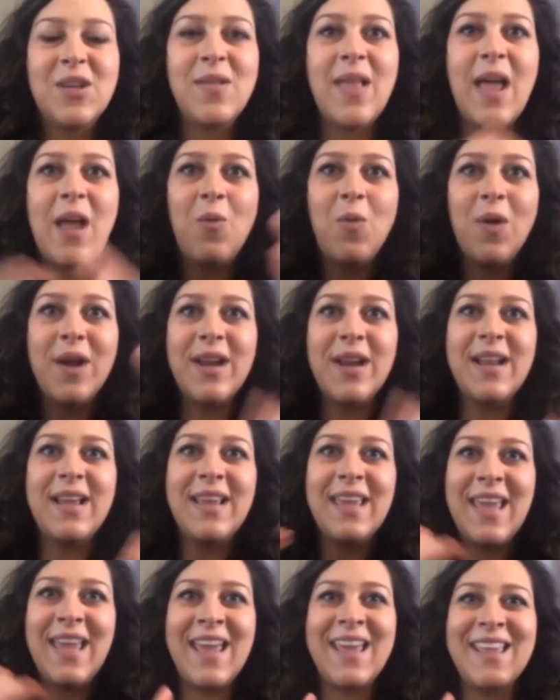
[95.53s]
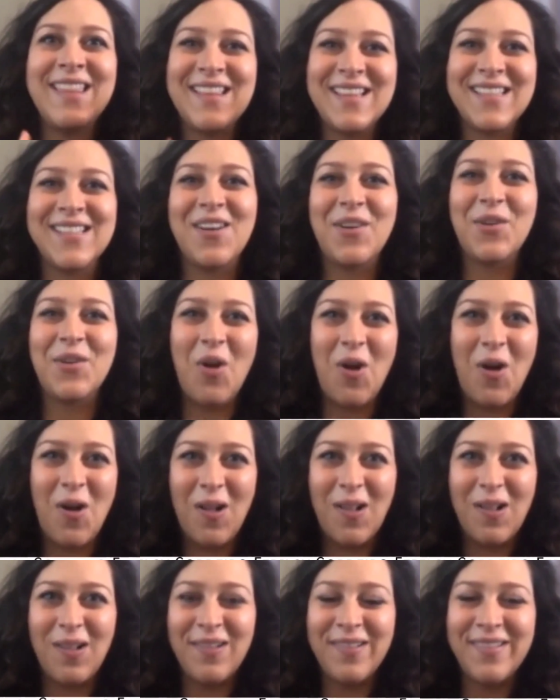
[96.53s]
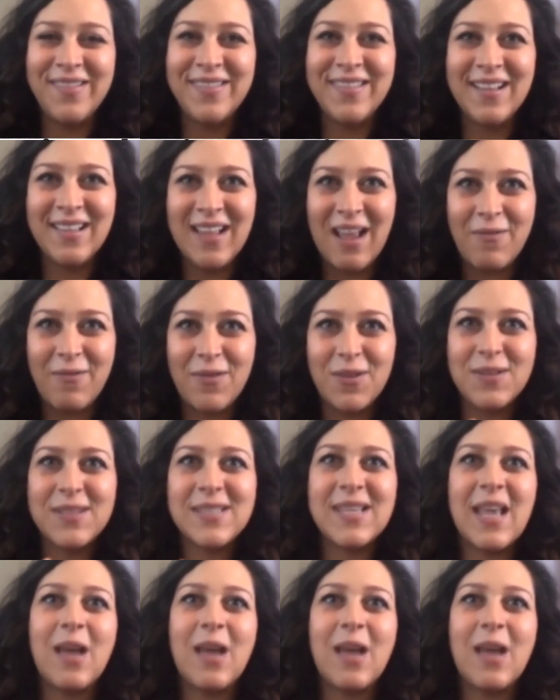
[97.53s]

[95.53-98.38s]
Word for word: So, like, we're going to hit this on all the levels.